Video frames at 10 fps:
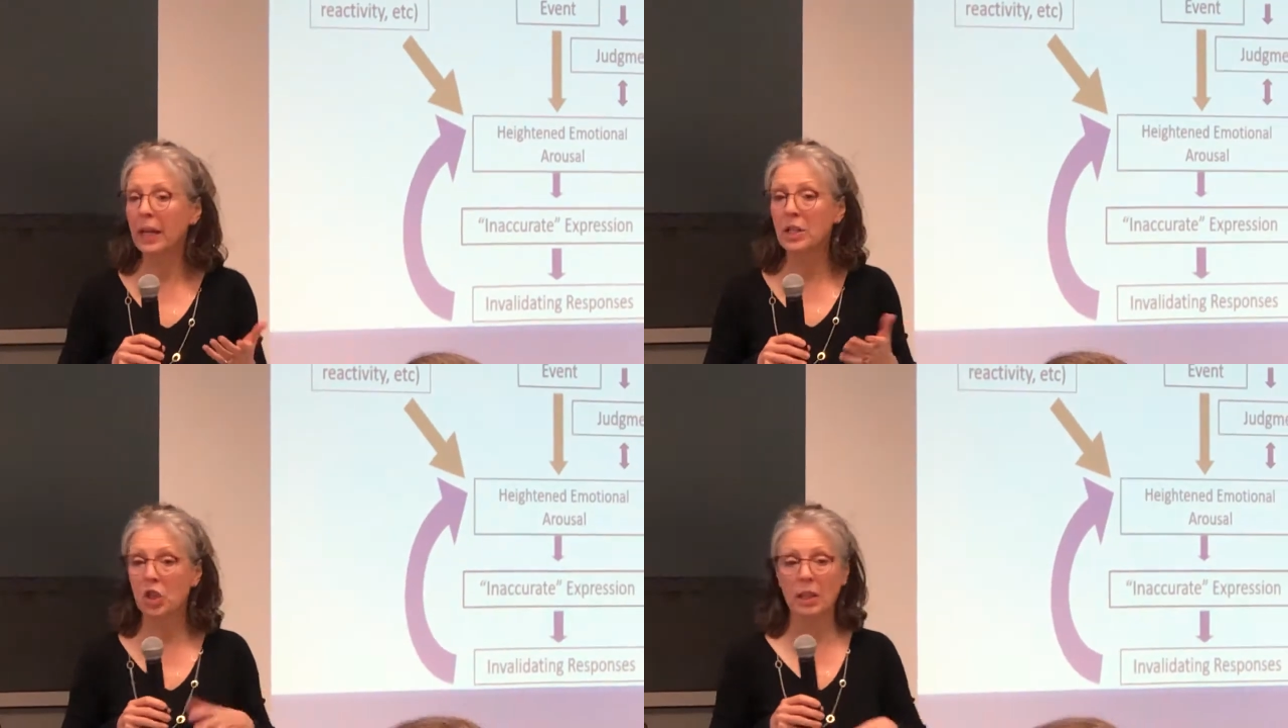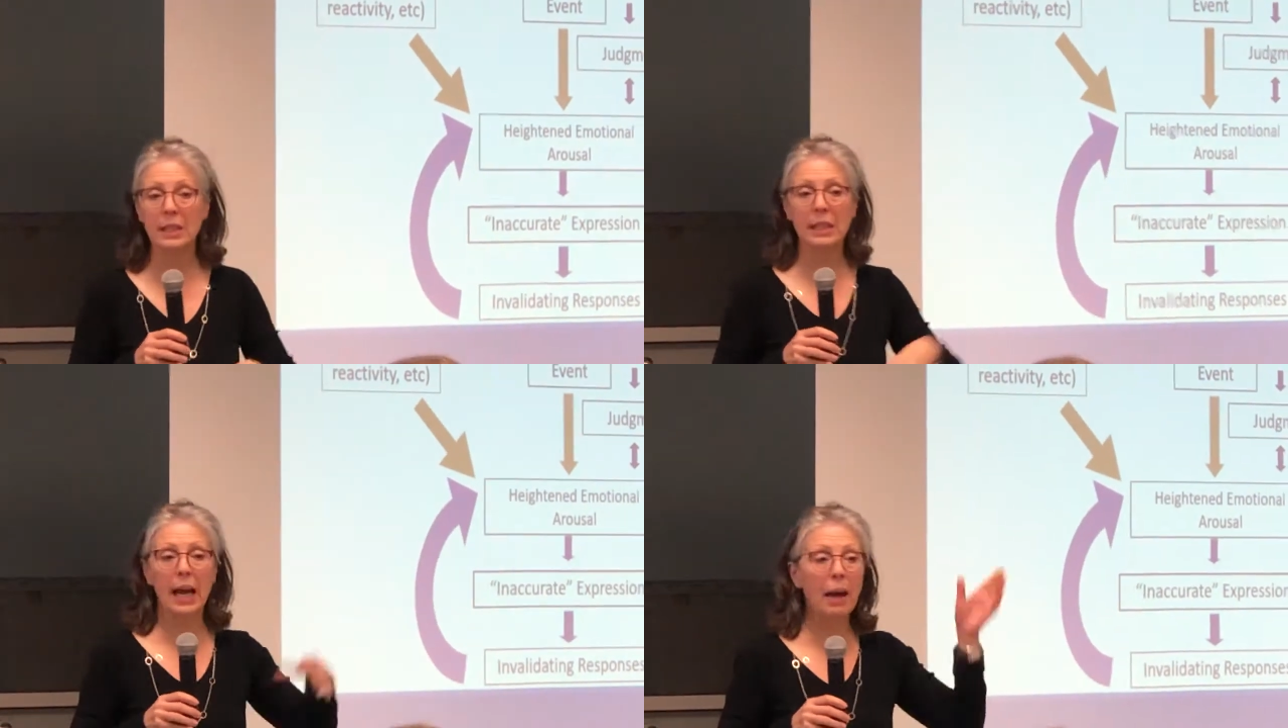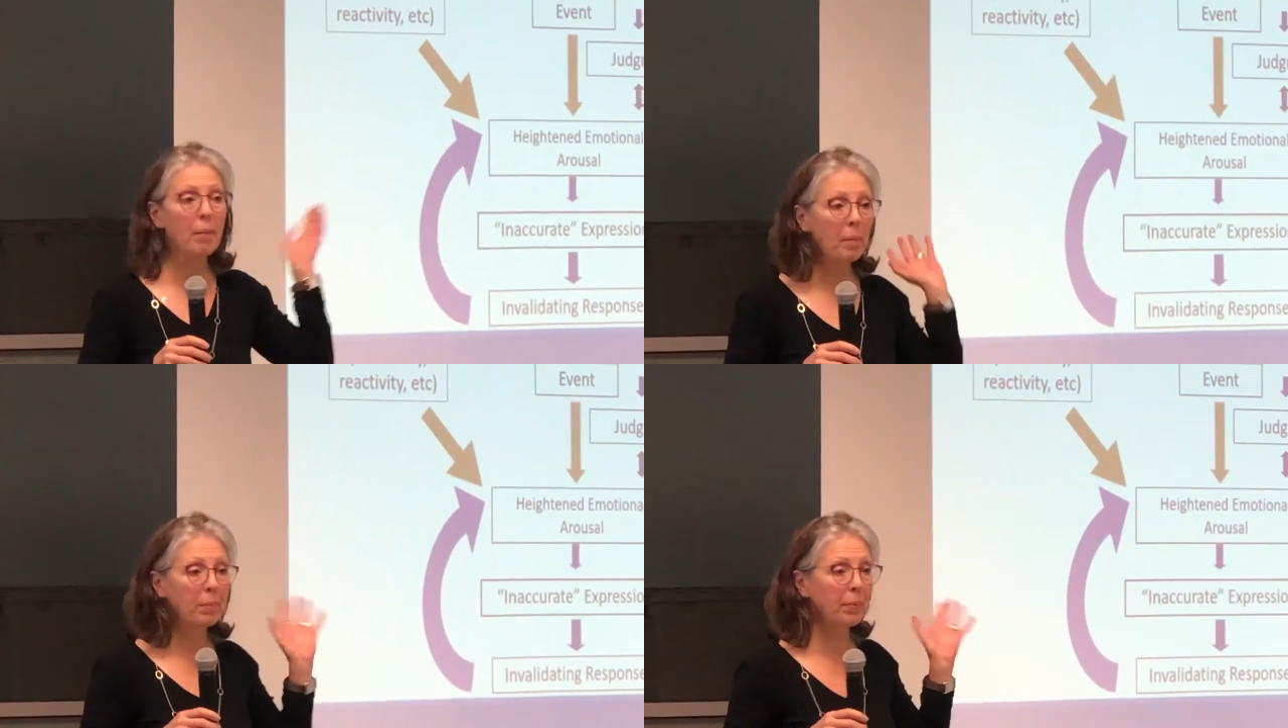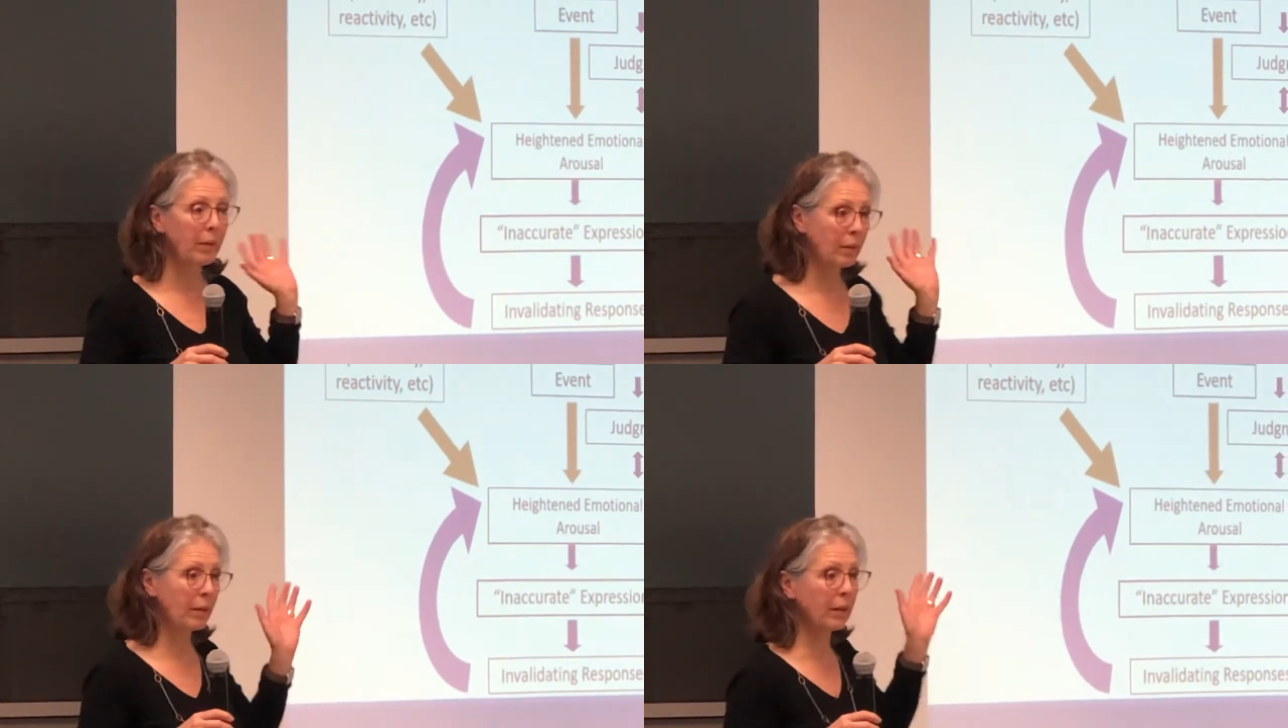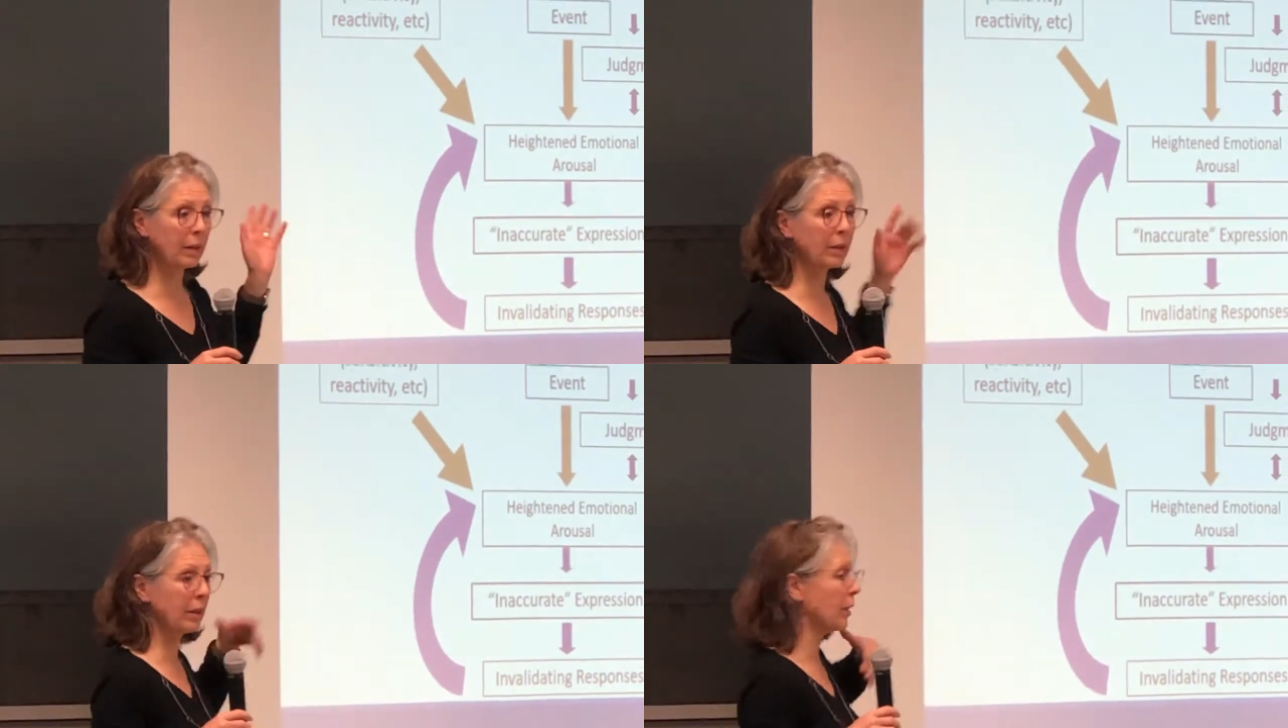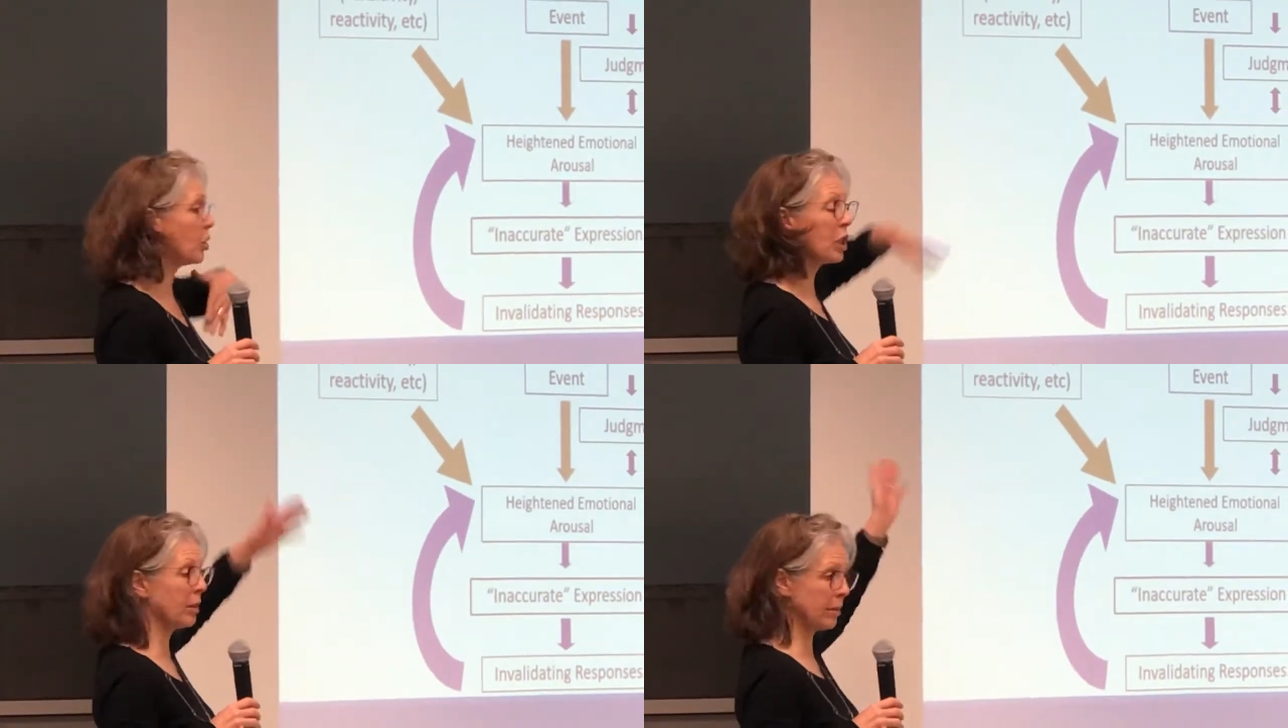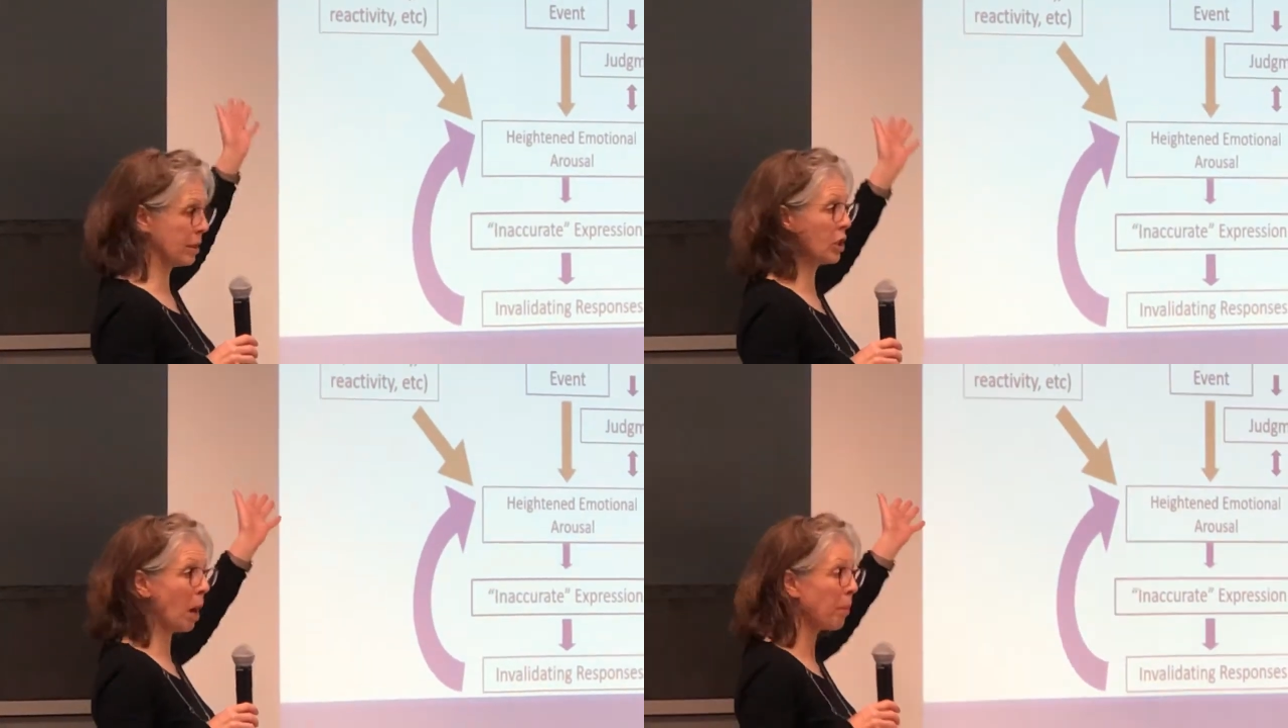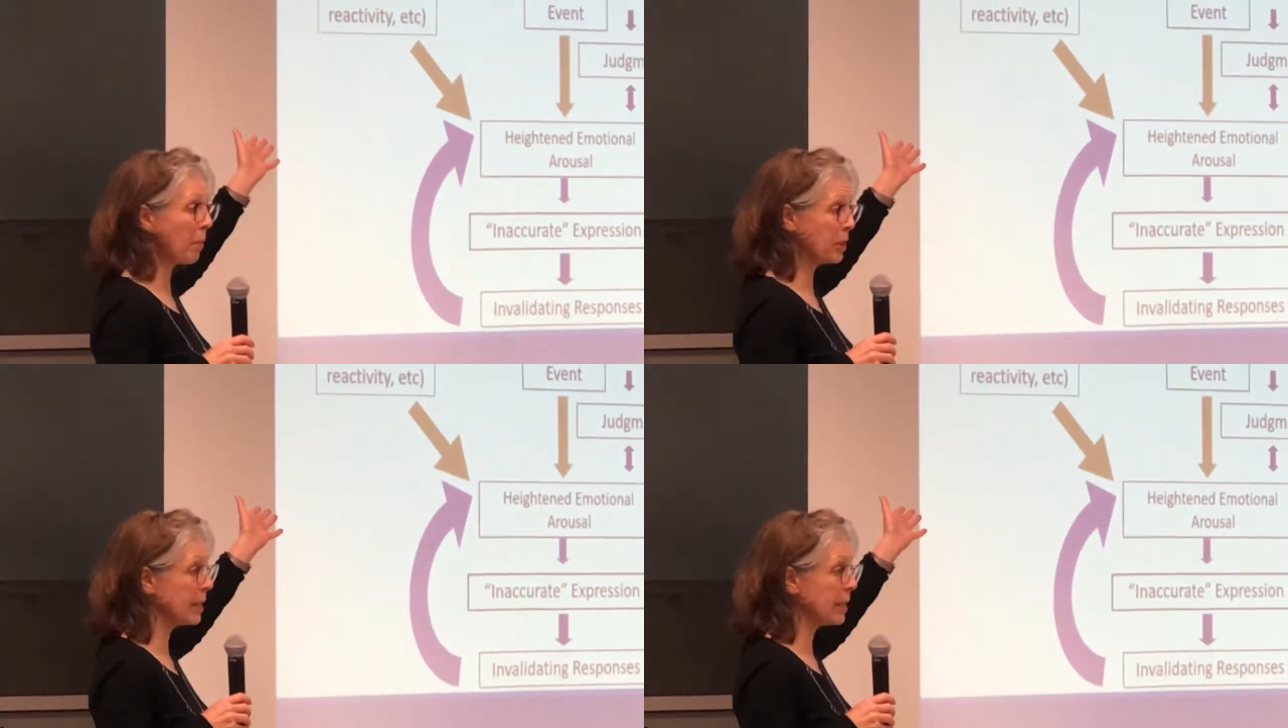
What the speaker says: and she'll slam up, she'll stomp up the